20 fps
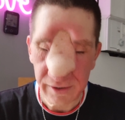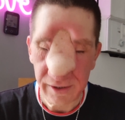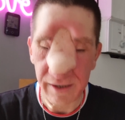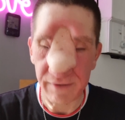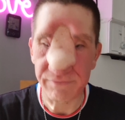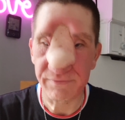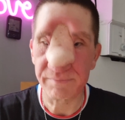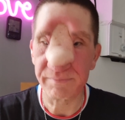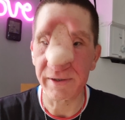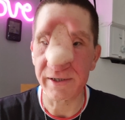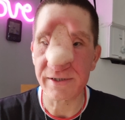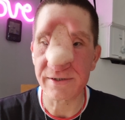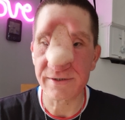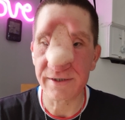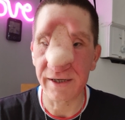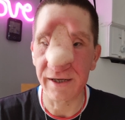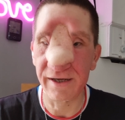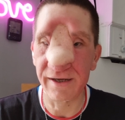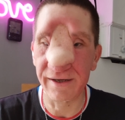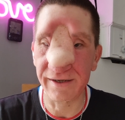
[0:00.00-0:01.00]
After my
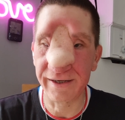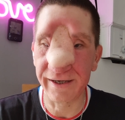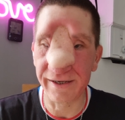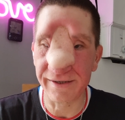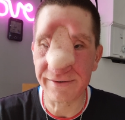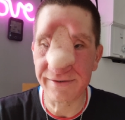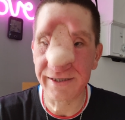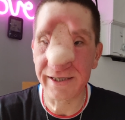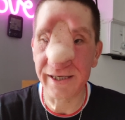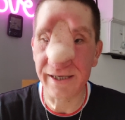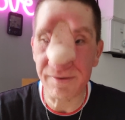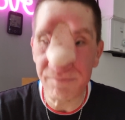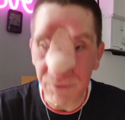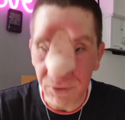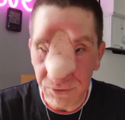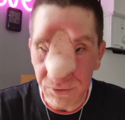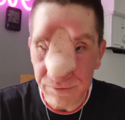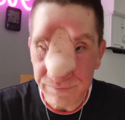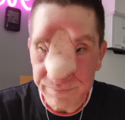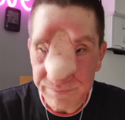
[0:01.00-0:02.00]
second
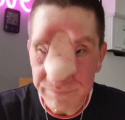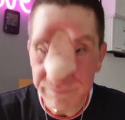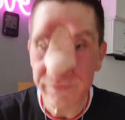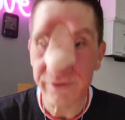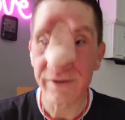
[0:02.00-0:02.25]
chemo,